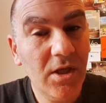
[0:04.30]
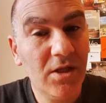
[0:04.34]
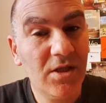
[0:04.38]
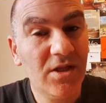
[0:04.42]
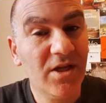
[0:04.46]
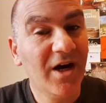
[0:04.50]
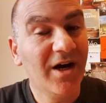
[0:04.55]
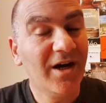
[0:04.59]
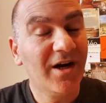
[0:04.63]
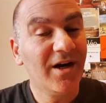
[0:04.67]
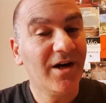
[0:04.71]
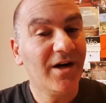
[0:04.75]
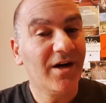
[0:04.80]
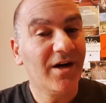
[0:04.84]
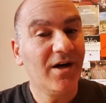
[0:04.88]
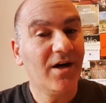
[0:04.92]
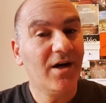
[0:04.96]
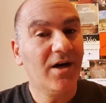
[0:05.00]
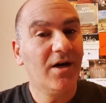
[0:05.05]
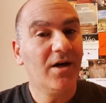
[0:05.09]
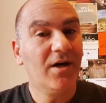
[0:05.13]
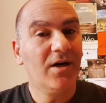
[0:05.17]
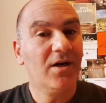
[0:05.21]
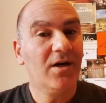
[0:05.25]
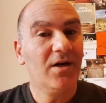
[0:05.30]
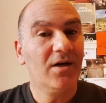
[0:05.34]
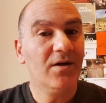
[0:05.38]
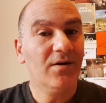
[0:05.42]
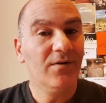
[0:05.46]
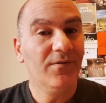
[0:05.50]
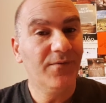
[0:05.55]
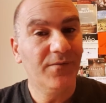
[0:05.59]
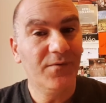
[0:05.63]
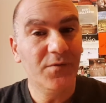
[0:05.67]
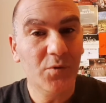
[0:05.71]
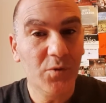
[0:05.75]
dark
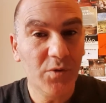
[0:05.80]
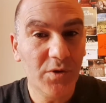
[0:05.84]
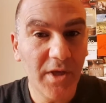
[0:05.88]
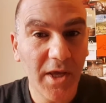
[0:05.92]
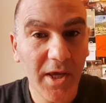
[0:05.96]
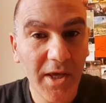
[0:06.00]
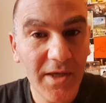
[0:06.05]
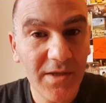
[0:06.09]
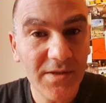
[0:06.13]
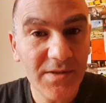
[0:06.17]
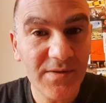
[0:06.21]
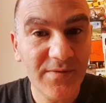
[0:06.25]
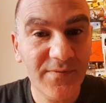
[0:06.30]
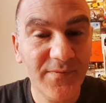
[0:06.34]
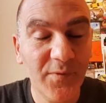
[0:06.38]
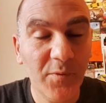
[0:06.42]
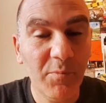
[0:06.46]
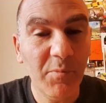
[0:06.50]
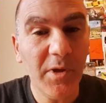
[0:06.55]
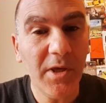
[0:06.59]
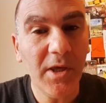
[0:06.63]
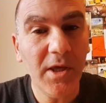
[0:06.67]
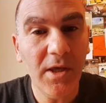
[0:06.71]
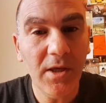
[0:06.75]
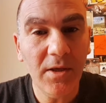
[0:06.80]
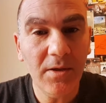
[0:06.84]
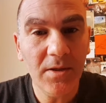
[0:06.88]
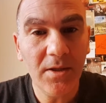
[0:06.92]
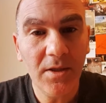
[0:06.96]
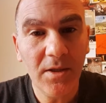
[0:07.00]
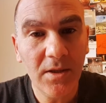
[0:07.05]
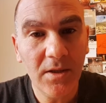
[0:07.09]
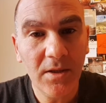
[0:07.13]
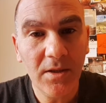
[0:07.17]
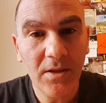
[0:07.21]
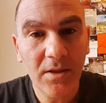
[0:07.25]
few days for me.
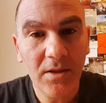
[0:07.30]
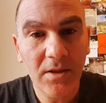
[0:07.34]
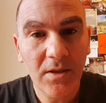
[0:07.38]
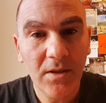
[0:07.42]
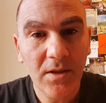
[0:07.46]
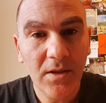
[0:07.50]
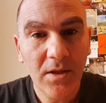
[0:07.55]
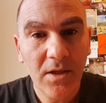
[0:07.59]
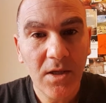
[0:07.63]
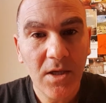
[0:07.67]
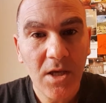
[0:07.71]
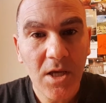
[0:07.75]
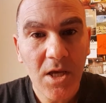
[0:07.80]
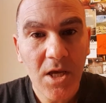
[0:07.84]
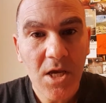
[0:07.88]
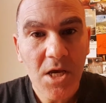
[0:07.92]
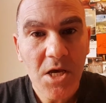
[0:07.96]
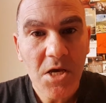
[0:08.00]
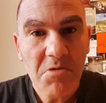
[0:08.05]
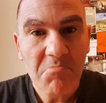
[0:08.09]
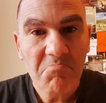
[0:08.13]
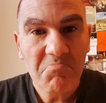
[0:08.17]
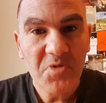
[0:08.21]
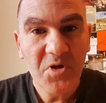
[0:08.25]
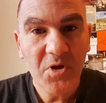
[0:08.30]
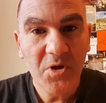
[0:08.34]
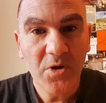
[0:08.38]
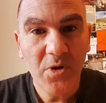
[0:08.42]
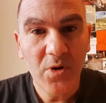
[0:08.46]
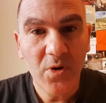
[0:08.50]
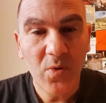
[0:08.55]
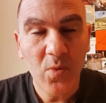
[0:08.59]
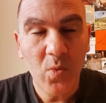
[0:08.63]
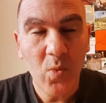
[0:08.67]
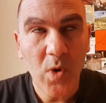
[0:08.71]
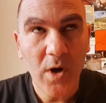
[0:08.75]
You
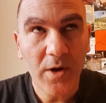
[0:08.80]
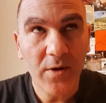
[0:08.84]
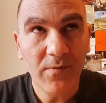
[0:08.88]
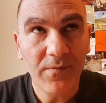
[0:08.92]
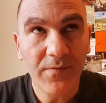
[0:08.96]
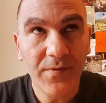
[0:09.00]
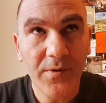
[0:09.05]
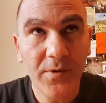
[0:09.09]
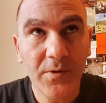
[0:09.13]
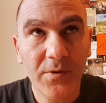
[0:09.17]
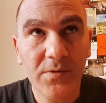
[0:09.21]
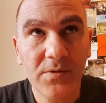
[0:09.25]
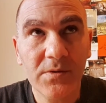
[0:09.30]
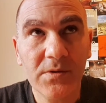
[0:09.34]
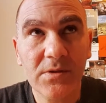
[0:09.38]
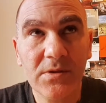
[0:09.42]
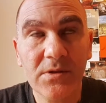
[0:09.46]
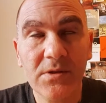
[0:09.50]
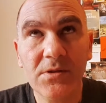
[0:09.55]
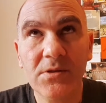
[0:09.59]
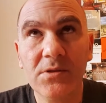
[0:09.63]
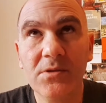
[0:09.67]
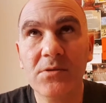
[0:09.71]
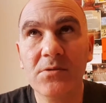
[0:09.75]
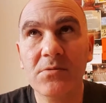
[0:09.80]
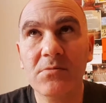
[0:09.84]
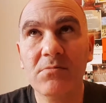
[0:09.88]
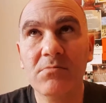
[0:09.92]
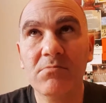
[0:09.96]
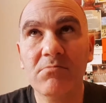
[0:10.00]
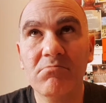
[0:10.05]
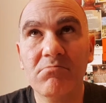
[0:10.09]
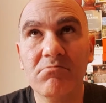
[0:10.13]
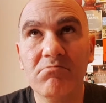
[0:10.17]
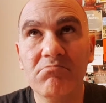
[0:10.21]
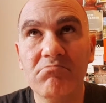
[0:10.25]
know, one of those
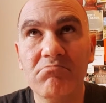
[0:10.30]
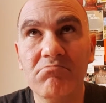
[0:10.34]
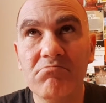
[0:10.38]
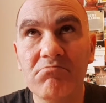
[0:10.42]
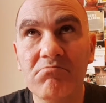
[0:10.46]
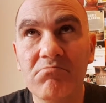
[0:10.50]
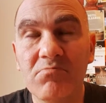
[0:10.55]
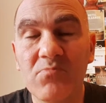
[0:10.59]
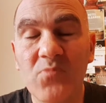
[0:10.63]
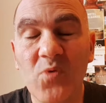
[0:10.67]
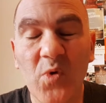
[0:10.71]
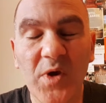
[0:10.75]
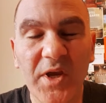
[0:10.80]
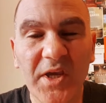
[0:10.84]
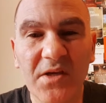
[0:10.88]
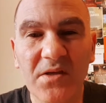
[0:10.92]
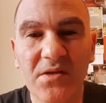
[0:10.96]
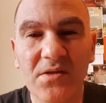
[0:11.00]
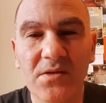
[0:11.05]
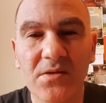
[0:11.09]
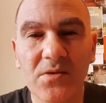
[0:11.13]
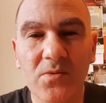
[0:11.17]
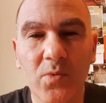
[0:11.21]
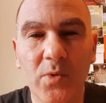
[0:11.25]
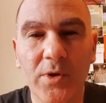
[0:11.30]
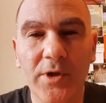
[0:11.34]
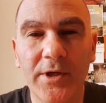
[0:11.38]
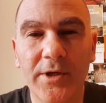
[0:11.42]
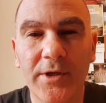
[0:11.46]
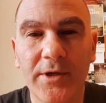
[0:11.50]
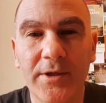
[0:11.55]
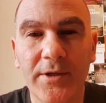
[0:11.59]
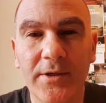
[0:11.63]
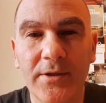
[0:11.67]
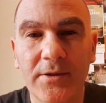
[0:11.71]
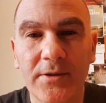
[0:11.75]
weeks
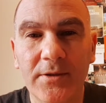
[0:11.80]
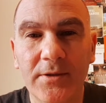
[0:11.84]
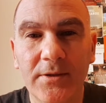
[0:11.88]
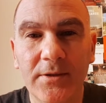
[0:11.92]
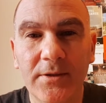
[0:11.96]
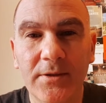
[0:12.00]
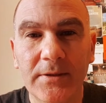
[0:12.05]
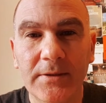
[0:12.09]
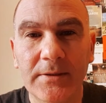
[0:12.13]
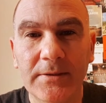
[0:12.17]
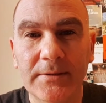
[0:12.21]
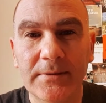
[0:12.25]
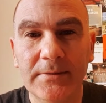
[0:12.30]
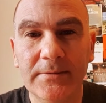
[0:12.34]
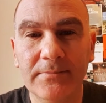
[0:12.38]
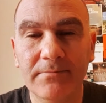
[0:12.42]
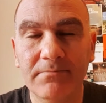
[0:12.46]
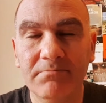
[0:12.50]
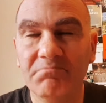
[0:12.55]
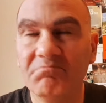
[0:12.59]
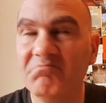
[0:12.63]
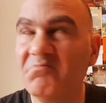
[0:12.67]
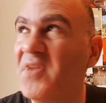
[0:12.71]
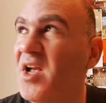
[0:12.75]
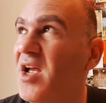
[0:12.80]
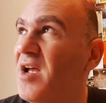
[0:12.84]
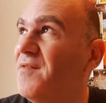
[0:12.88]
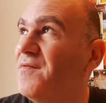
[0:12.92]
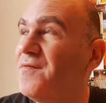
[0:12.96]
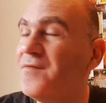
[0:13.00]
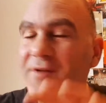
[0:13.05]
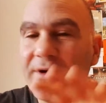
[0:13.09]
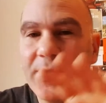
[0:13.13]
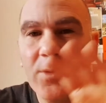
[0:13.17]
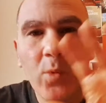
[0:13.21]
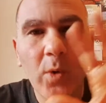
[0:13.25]
where
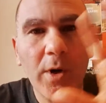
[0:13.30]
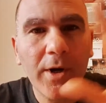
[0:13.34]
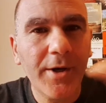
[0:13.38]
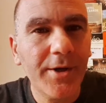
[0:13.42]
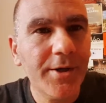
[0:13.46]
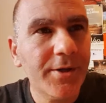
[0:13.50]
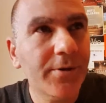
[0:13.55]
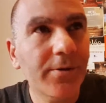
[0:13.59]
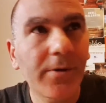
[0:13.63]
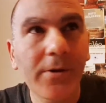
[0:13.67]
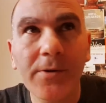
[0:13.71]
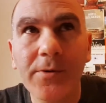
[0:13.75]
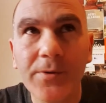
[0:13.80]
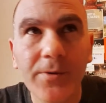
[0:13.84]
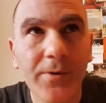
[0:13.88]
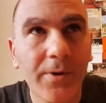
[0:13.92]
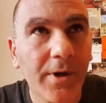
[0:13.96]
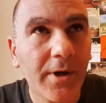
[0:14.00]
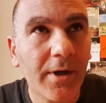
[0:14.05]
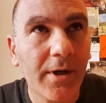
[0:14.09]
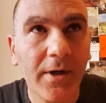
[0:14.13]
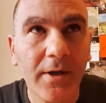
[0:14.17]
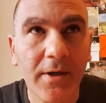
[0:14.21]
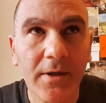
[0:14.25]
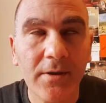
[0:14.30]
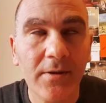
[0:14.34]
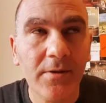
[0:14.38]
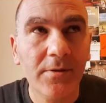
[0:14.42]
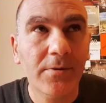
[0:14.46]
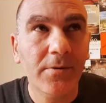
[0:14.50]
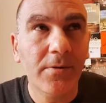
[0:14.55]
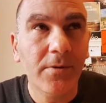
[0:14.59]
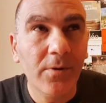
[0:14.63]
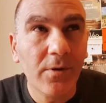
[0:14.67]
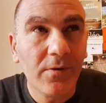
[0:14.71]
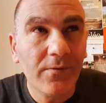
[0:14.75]
everywhere you
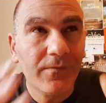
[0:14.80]
look